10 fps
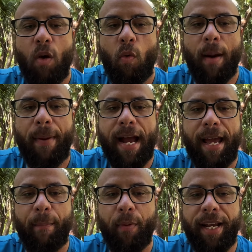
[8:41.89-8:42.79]
whereby
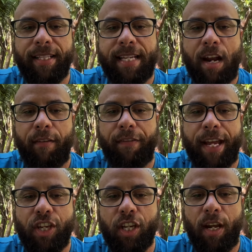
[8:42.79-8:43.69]
it brings down
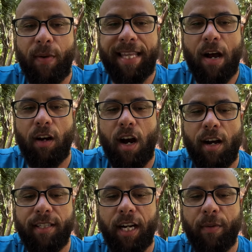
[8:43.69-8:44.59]
inflation without
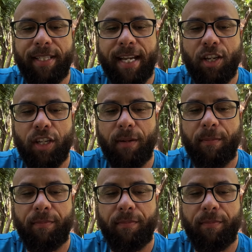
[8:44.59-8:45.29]
causing a recession.